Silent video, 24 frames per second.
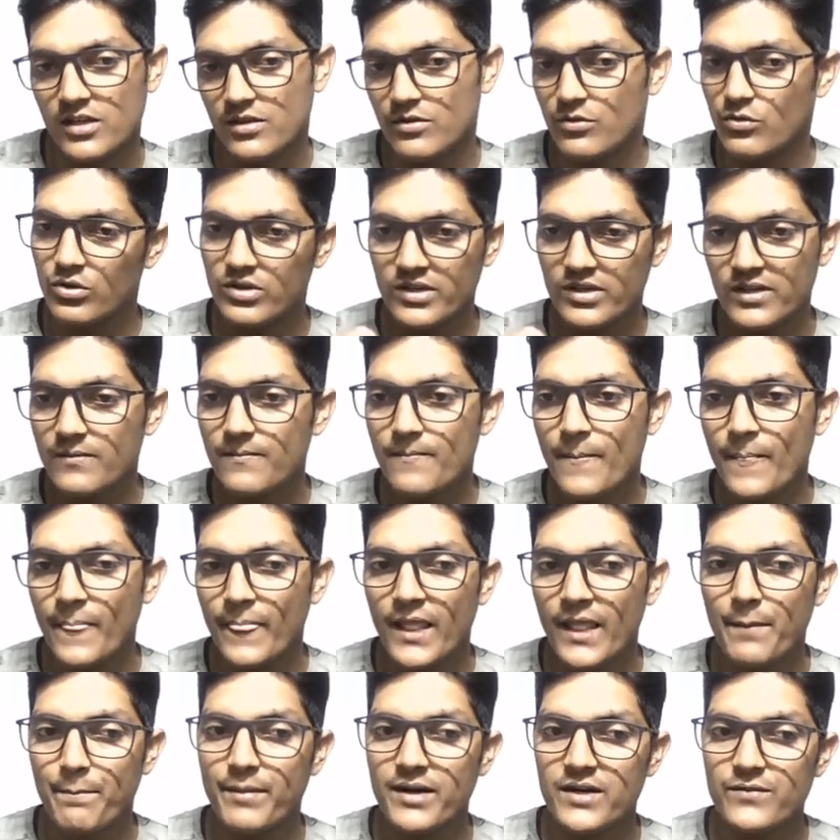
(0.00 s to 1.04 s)
Okay,
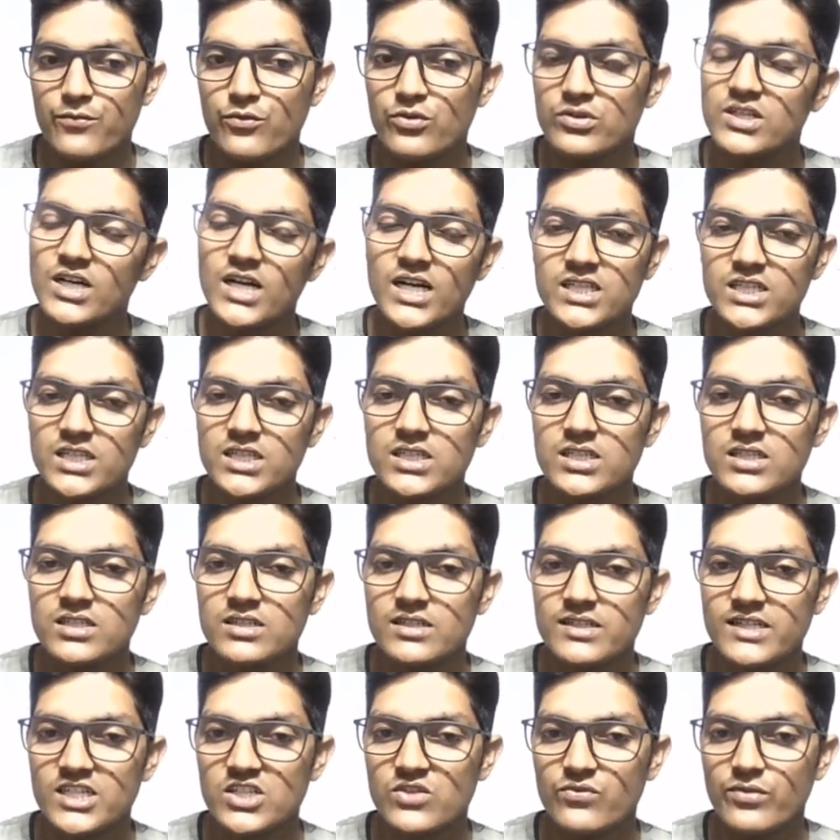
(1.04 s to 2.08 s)
but for the other,
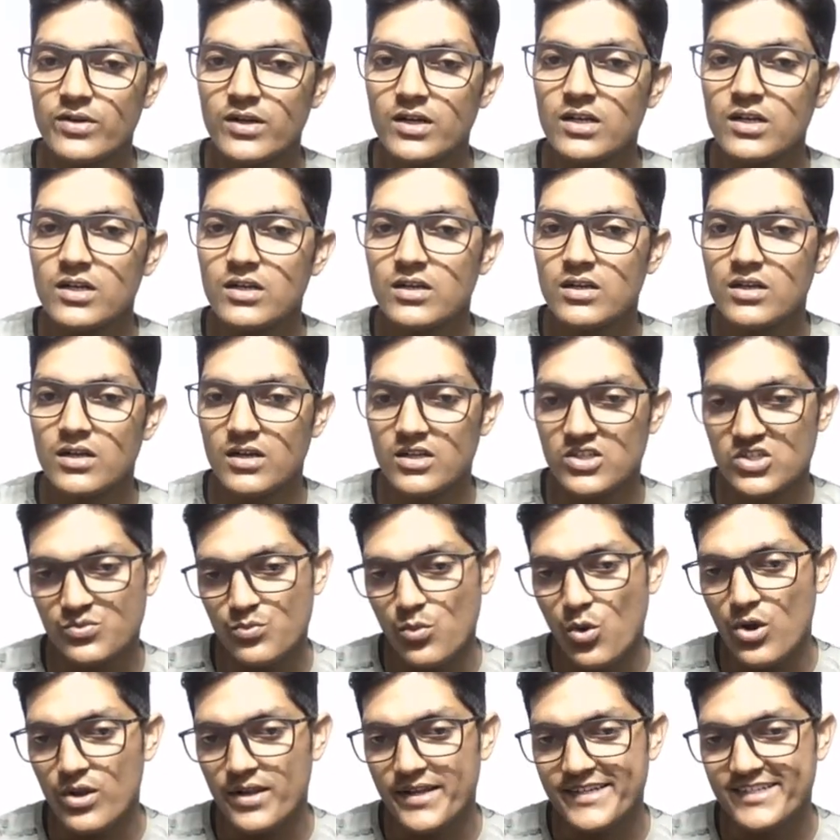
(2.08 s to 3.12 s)
it will a
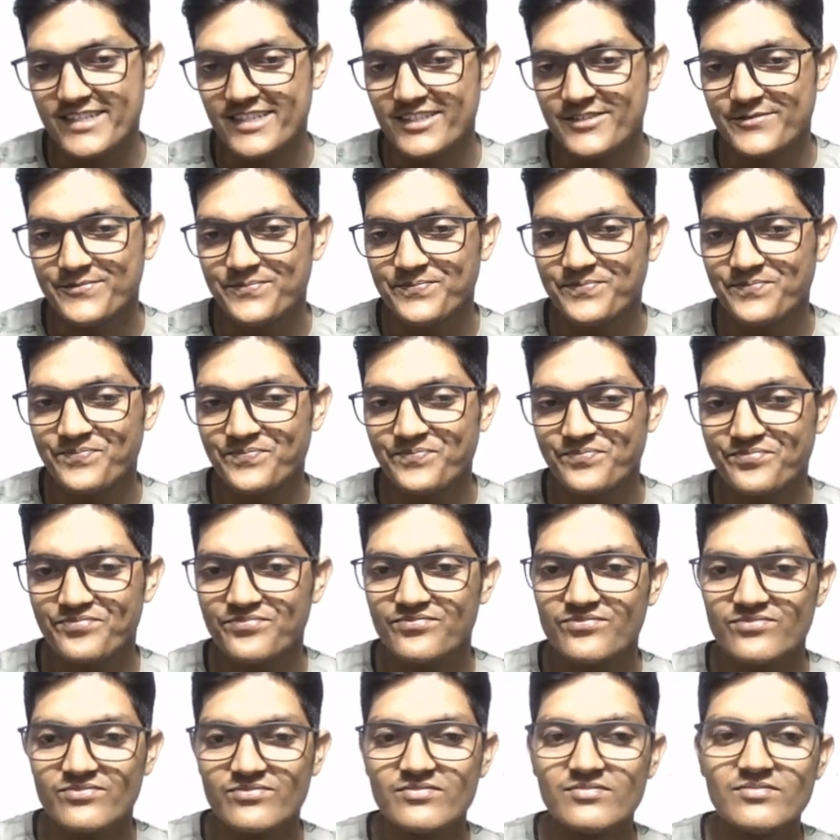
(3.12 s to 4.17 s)
small letter.
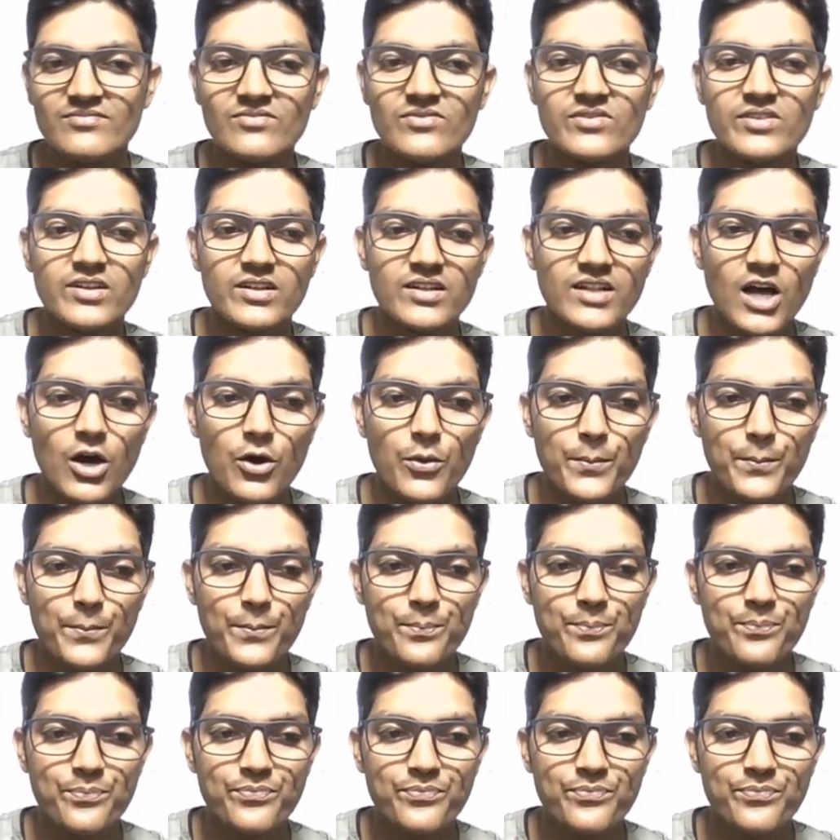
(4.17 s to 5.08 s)
Now